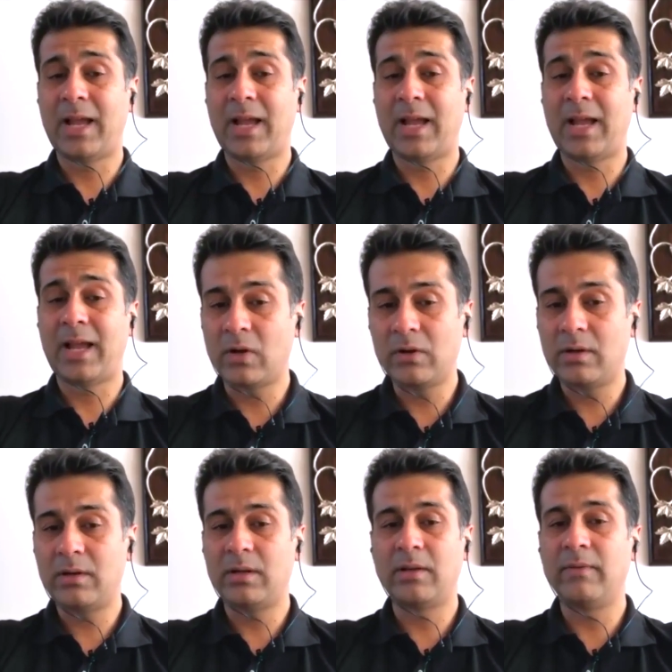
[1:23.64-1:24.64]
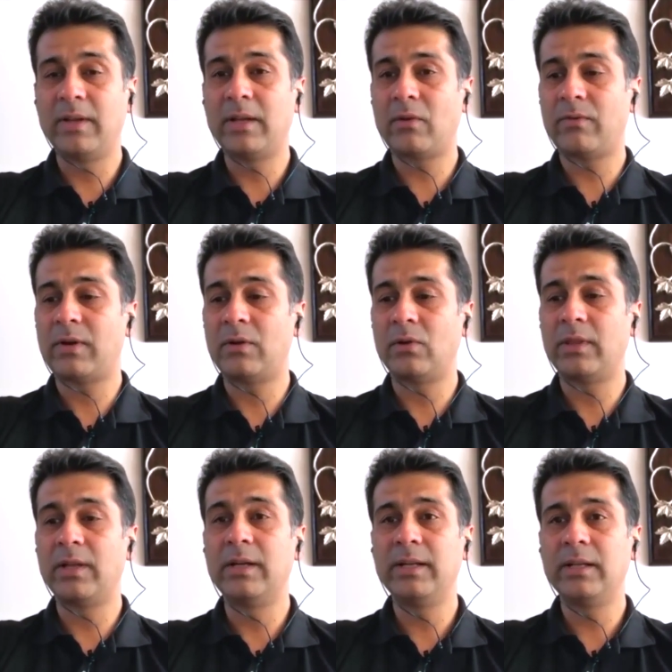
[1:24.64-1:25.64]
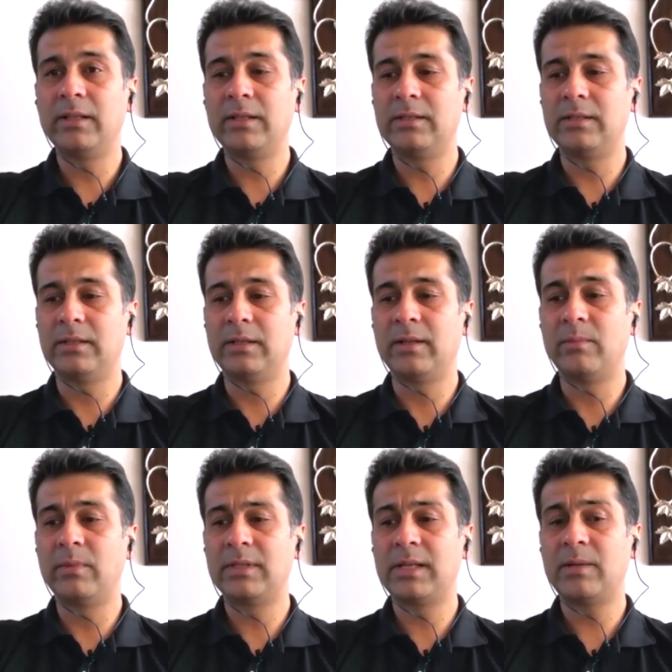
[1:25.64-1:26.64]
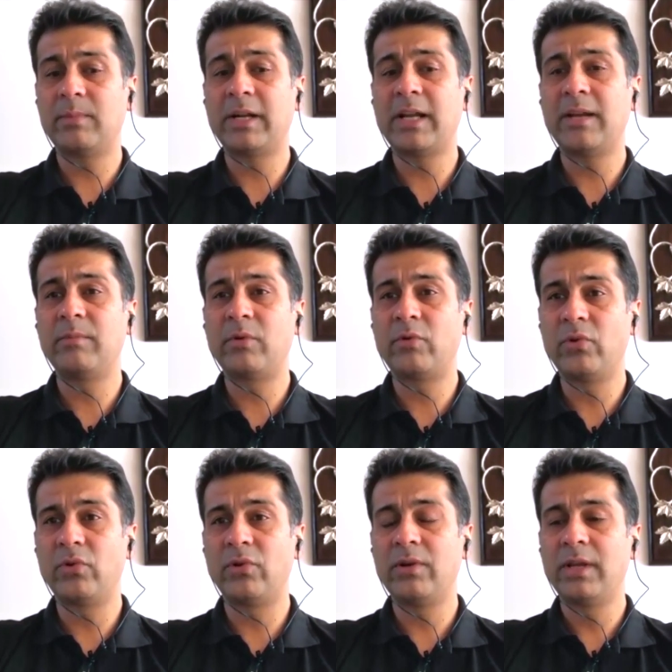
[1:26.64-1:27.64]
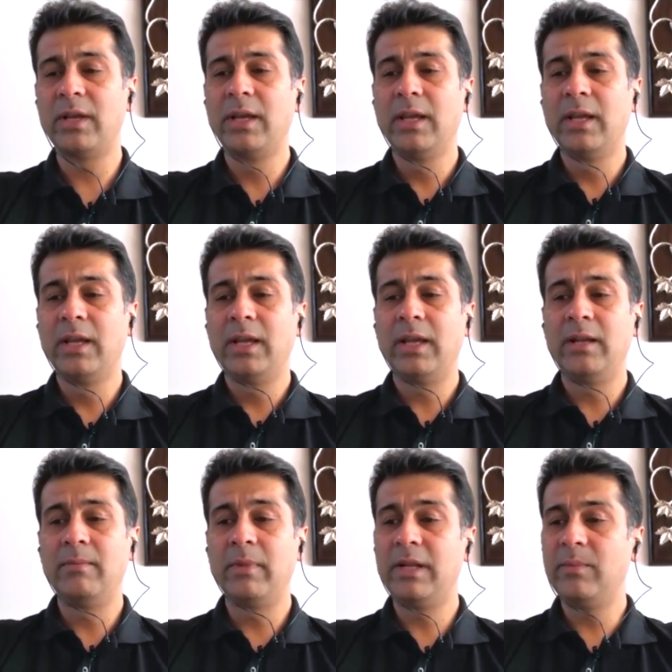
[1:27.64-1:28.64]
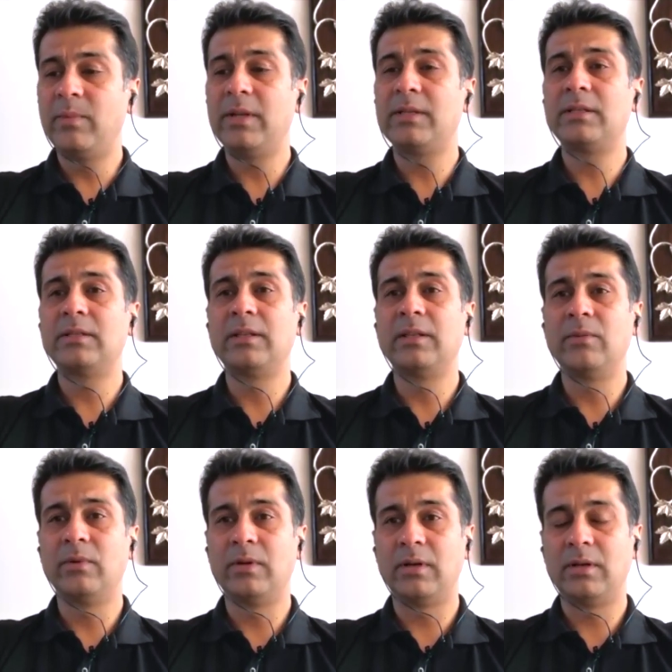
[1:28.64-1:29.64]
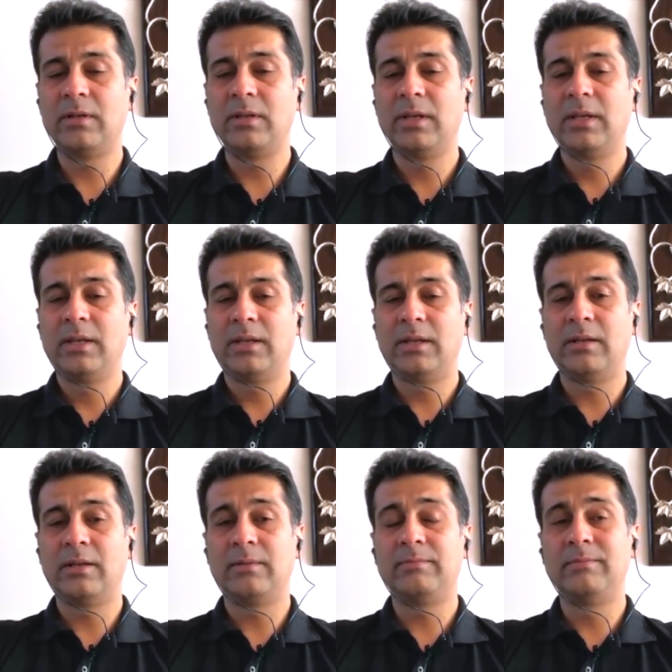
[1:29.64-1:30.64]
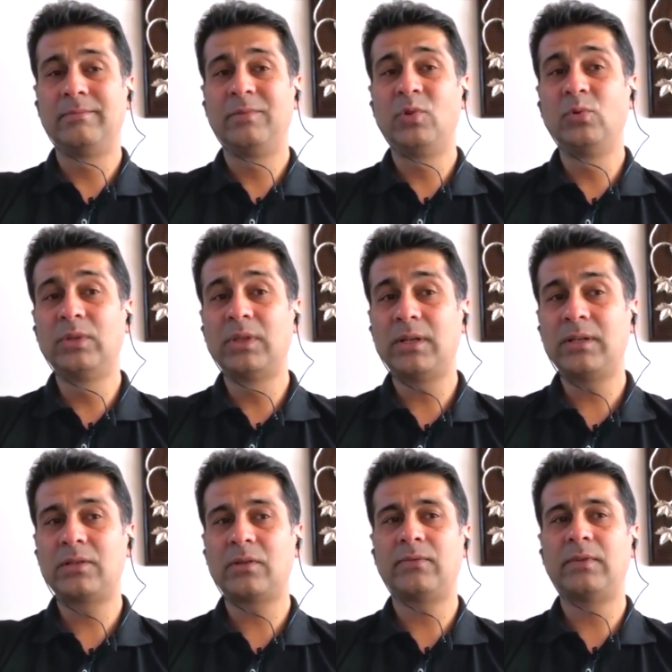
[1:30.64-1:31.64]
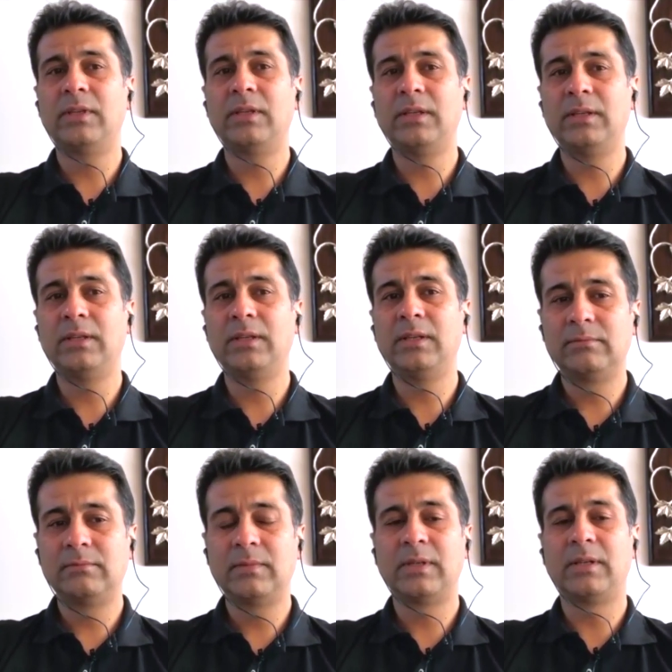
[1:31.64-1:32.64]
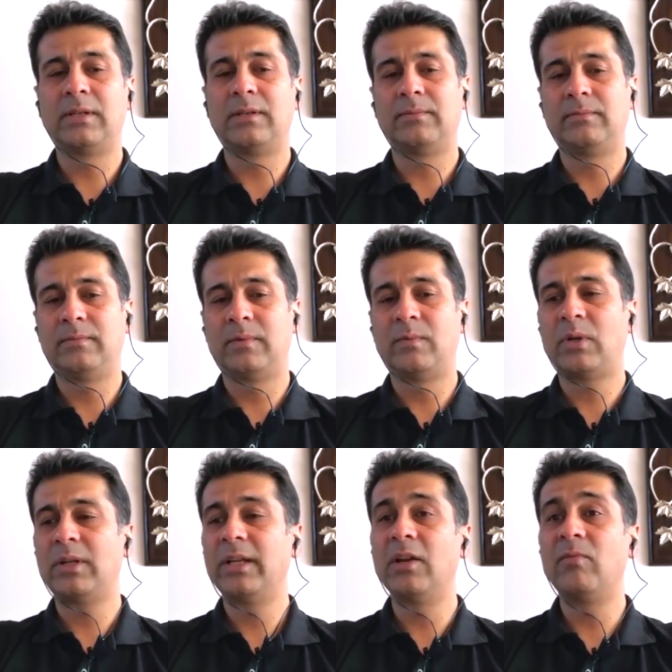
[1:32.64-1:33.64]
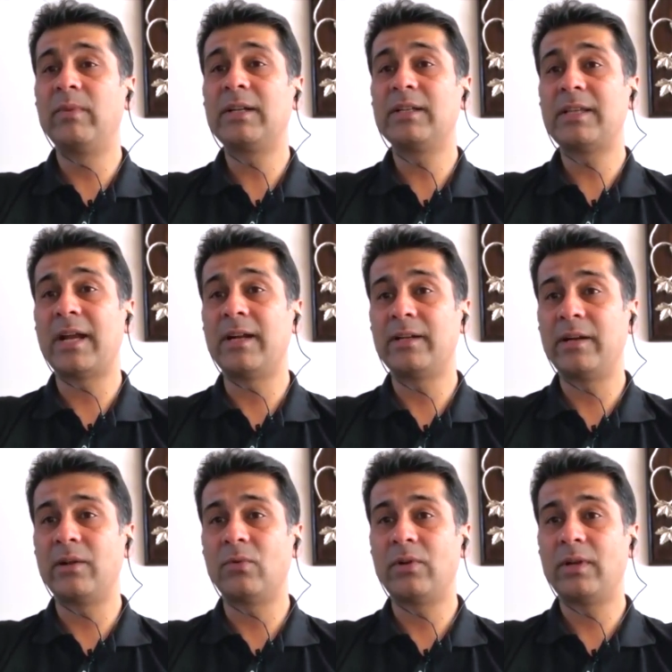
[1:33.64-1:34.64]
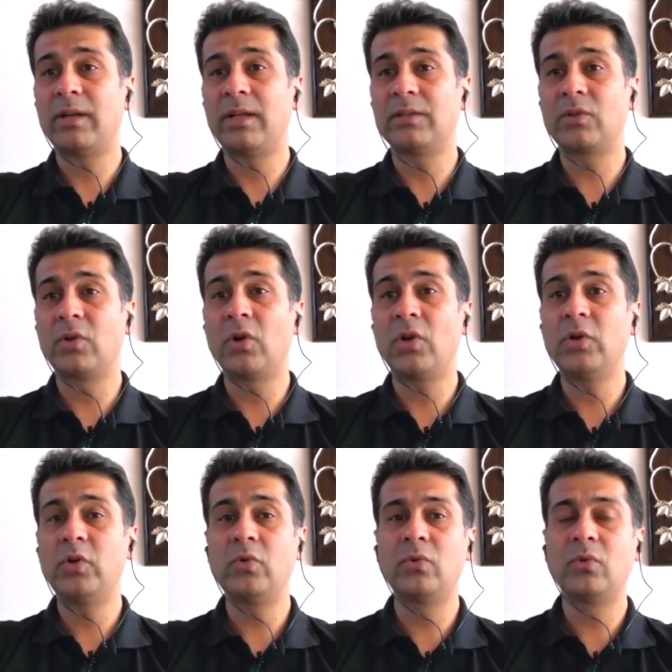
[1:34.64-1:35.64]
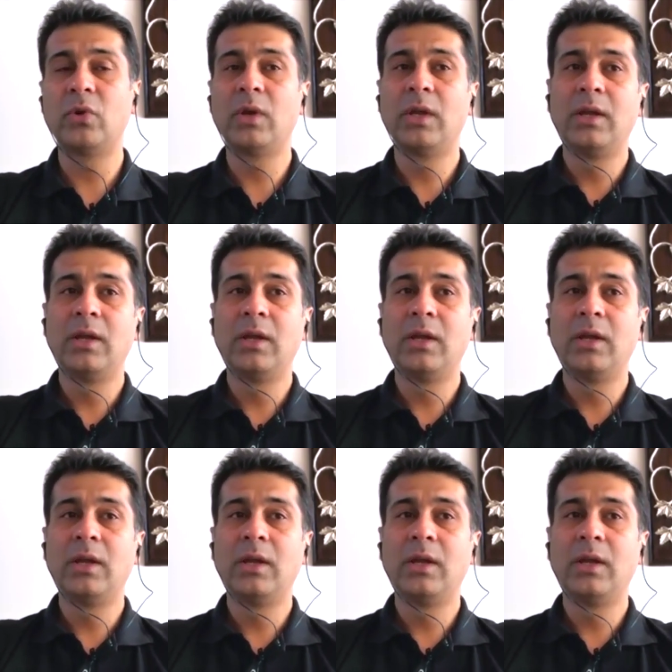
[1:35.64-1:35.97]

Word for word: I am not aware of how authentic these numbers are, but I am told in many places in the world, uh, two-thirds of the uh, what the government has handed out has gone to